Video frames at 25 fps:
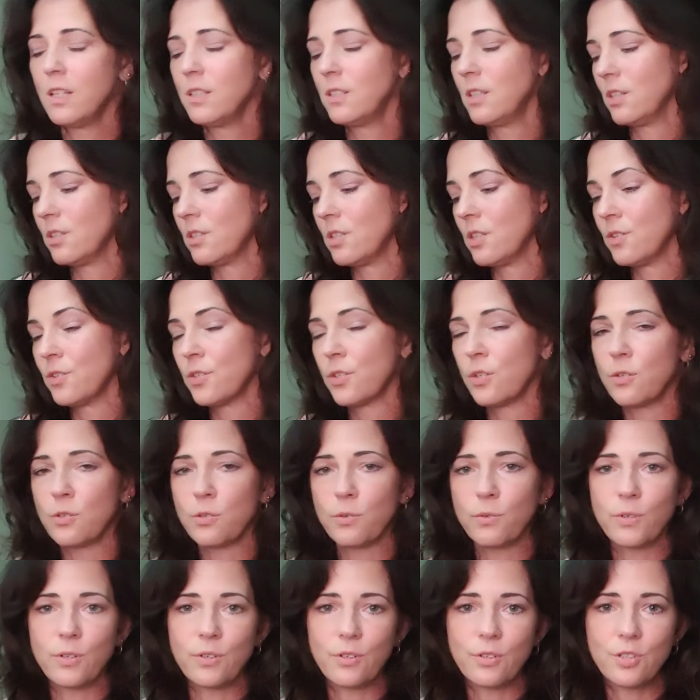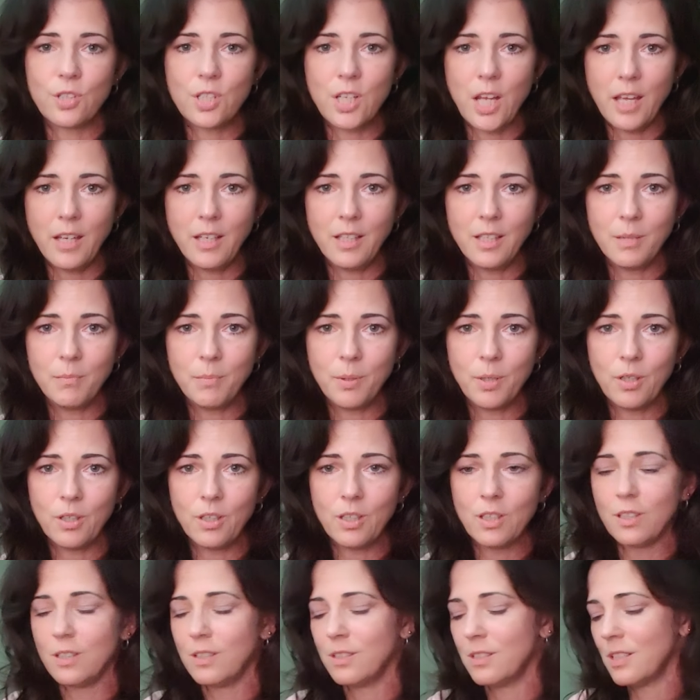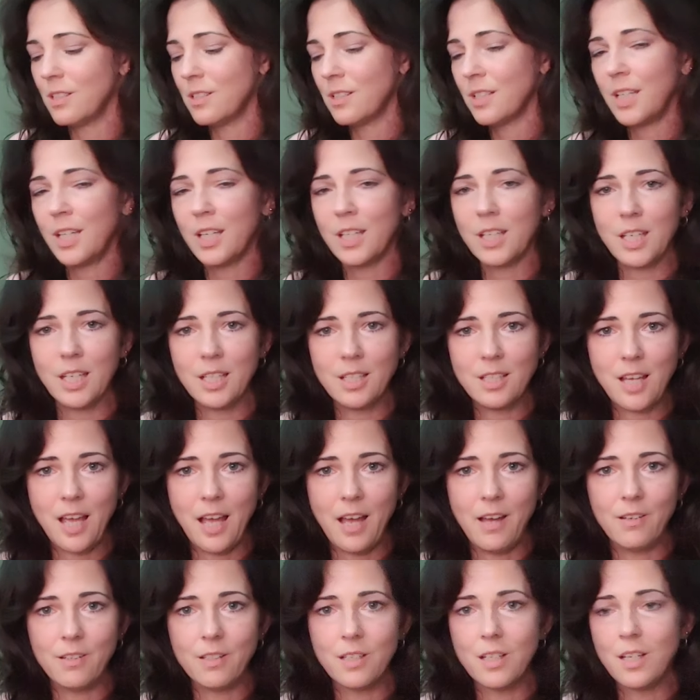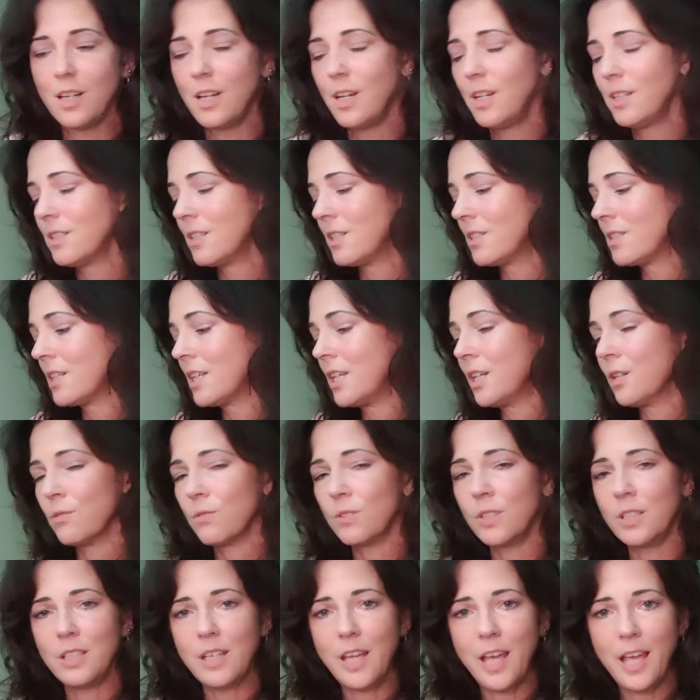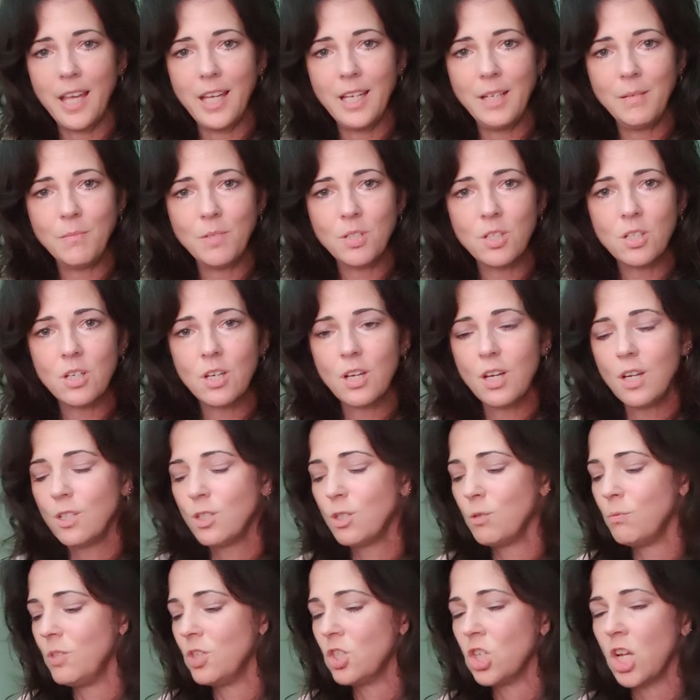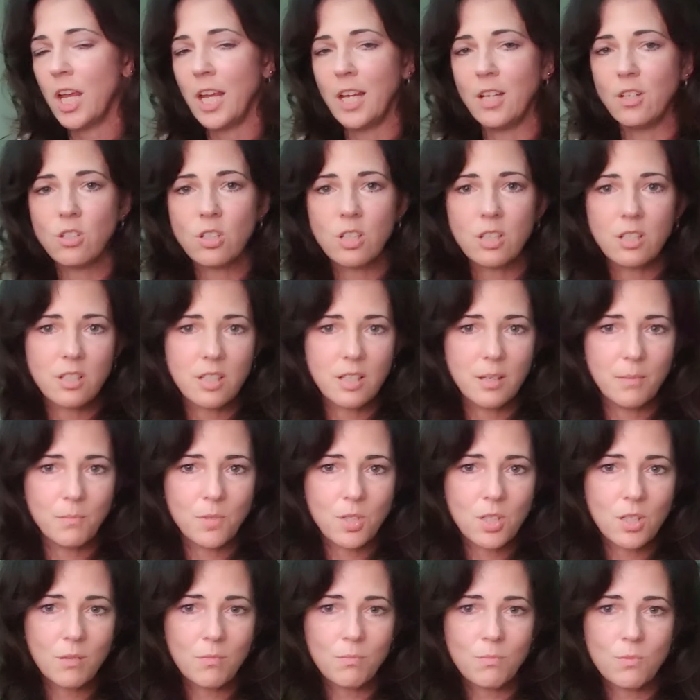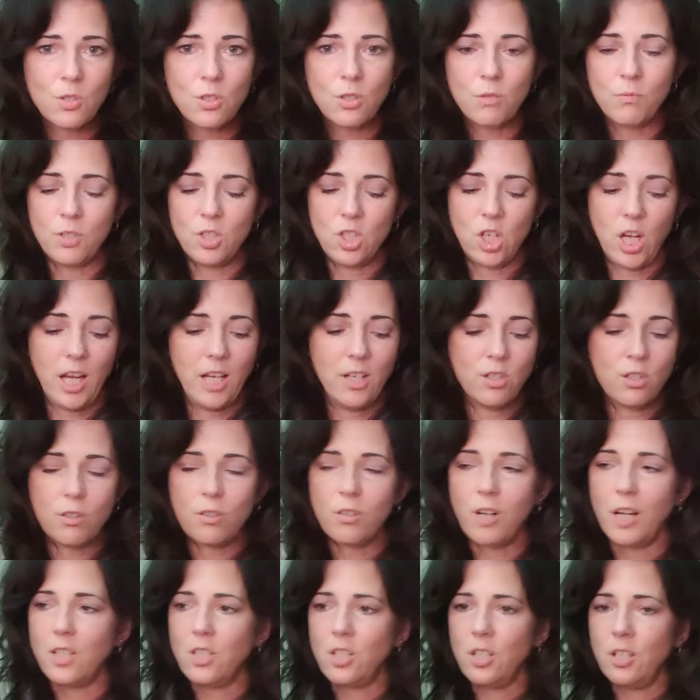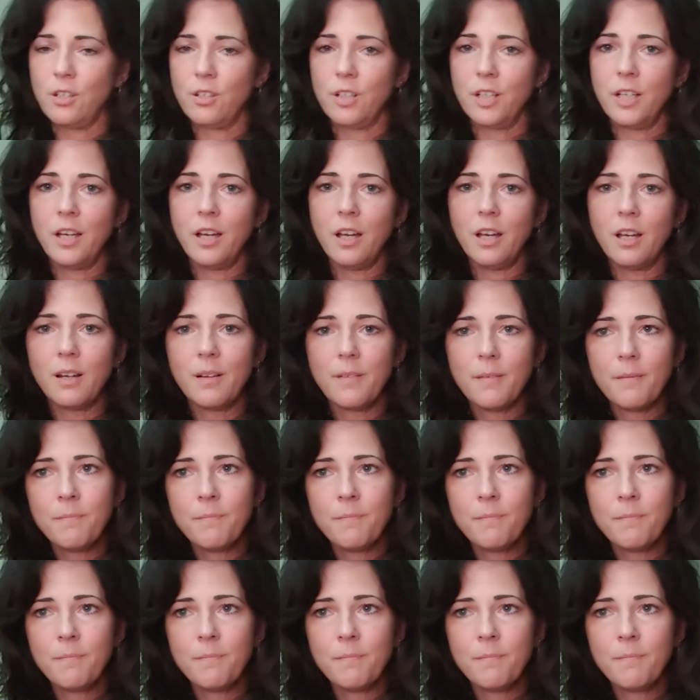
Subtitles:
Does this disorder stay in the book? Does it get kicked out? Does it get renamed? Do we change the symptoms? Do we change the criteria?